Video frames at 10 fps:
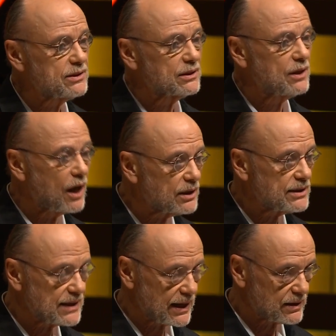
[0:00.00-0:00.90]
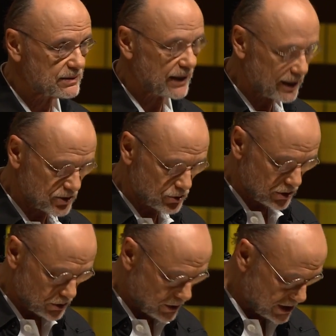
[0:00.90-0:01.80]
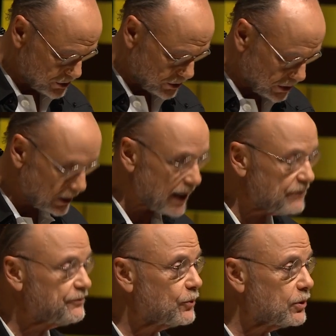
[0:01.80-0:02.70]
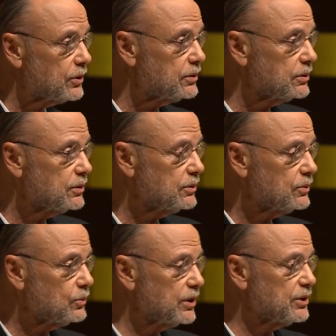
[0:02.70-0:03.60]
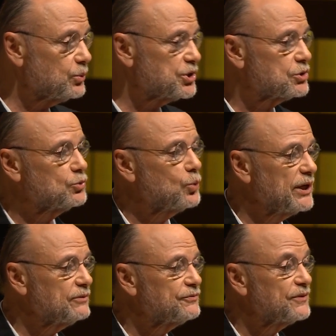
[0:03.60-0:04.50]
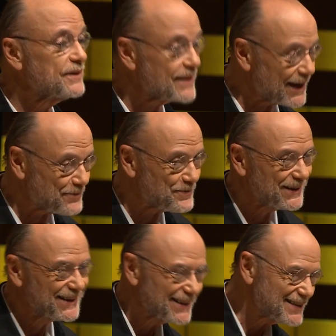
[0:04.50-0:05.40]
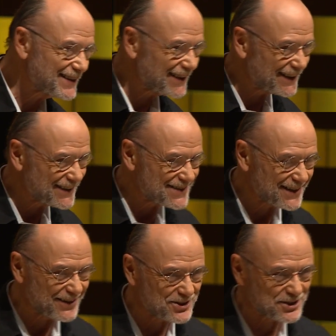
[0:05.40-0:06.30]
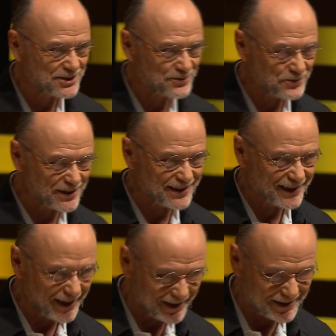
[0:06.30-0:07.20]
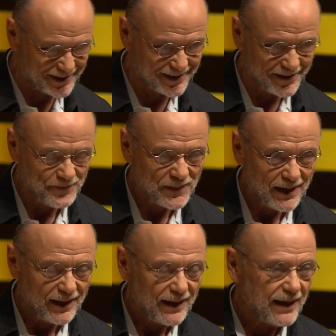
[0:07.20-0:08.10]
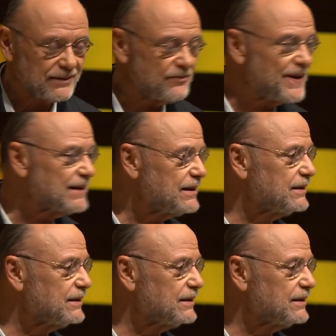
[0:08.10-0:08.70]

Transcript: to contact extraterrestrial life or whether we should wait for them to get in touch with us. And the fact